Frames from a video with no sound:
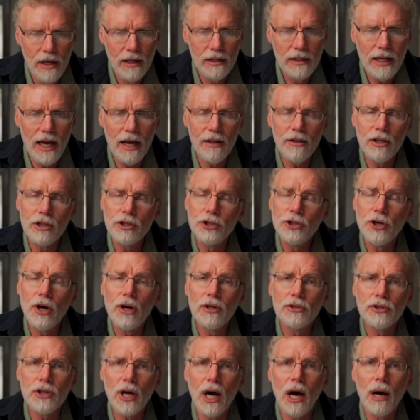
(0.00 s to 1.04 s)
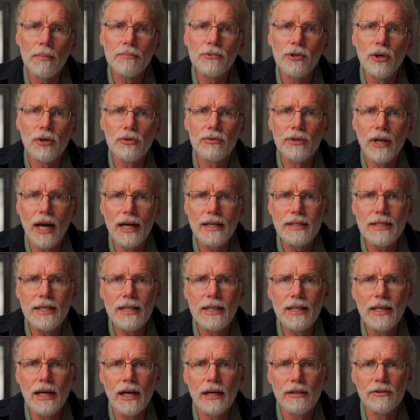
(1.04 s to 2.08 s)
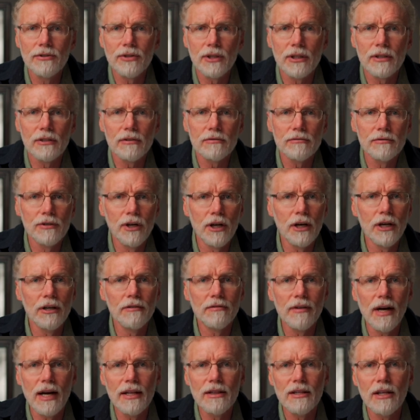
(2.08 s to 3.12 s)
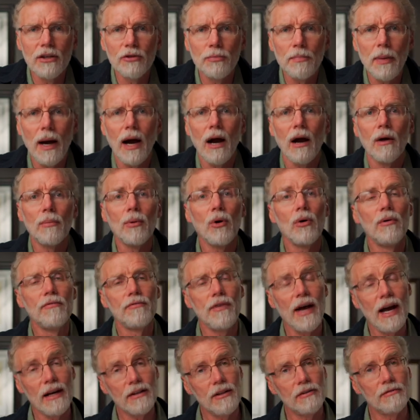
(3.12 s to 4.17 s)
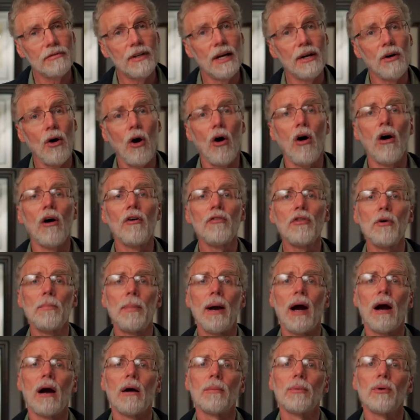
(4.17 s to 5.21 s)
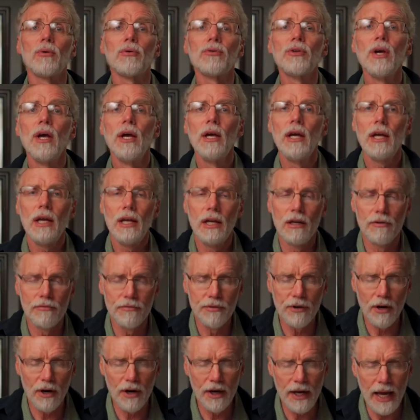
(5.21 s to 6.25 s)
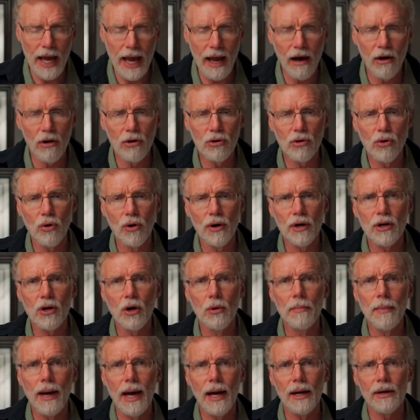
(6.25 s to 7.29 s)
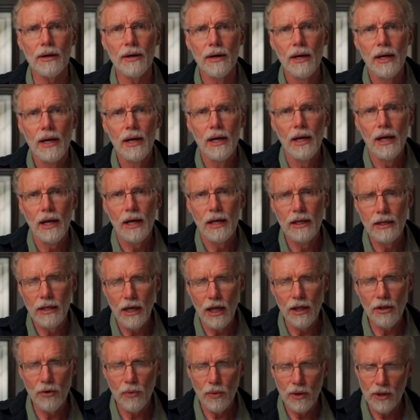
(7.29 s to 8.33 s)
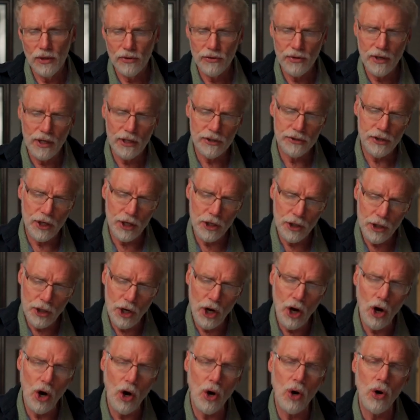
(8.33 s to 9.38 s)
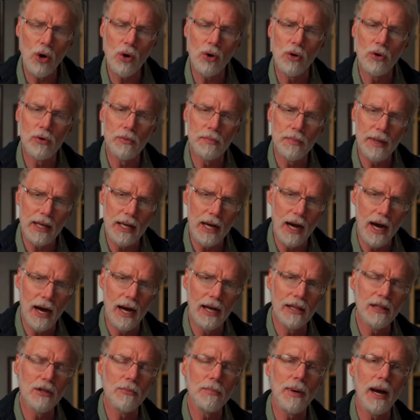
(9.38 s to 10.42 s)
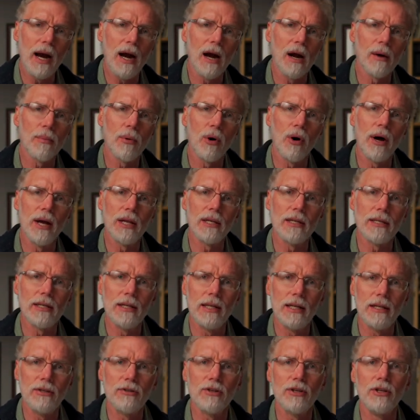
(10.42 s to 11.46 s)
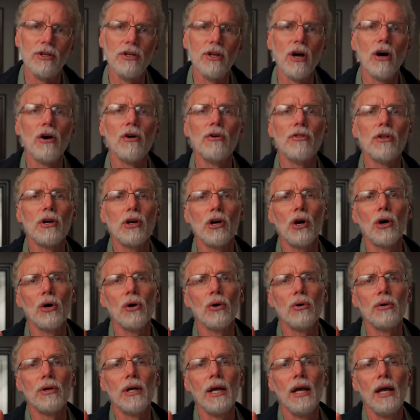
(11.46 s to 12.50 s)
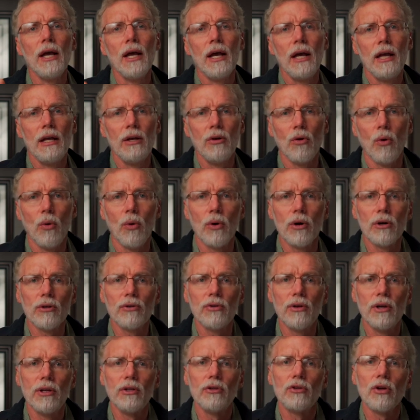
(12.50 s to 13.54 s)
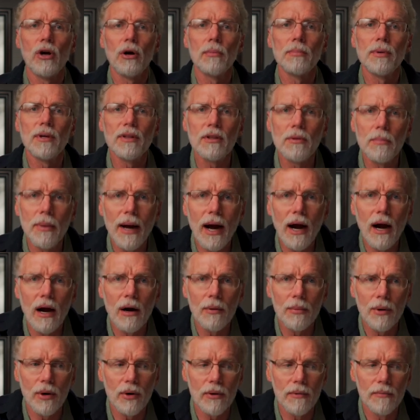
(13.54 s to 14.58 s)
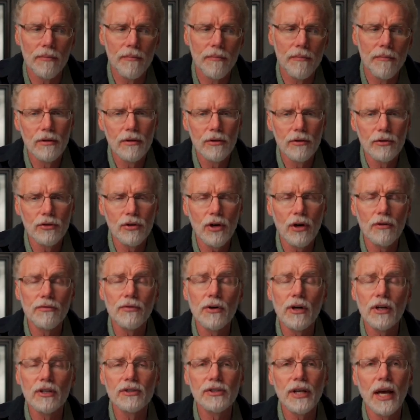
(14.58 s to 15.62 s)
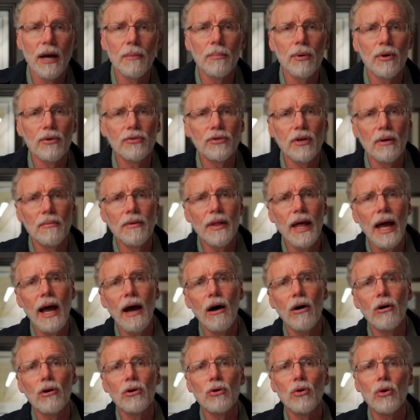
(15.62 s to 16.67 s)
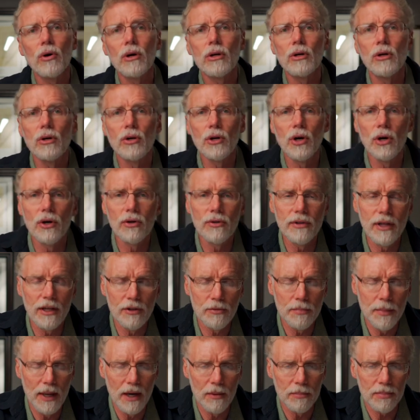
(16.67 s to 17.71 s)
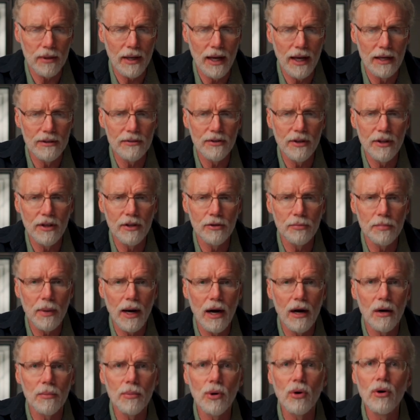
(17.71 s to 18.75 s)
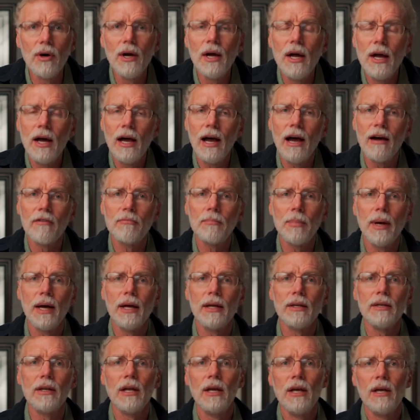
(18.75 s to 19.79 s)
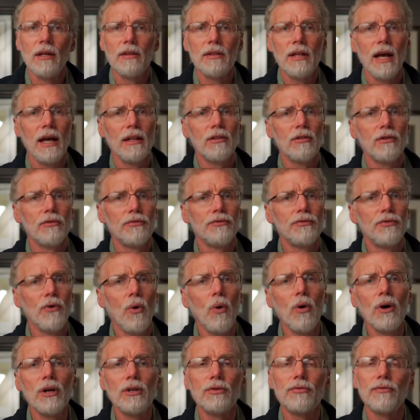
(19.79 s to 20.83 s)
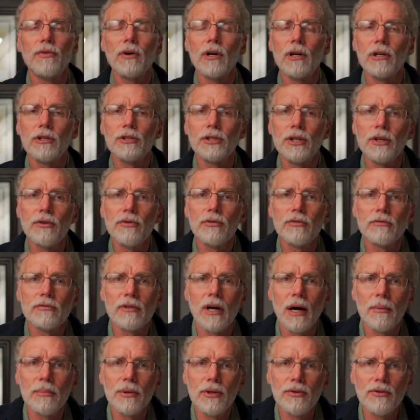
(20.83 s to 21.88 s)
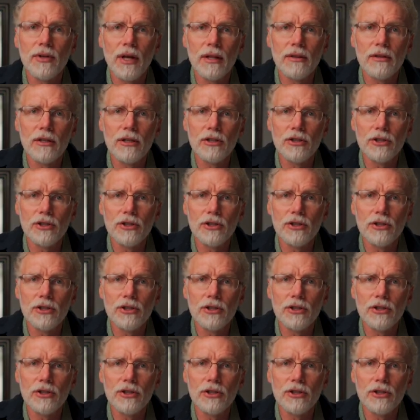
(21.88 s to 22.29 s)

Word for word: Now, the church up till 1900 really read this parable. In fact, it read all of the parables in a very allegorical manner. In other words, there's a code behind the parable, and you need to know the code in order to interpret the parable. So, for example, some of the allegorical code that's been applied to this parable have been that the foolish virgins represent the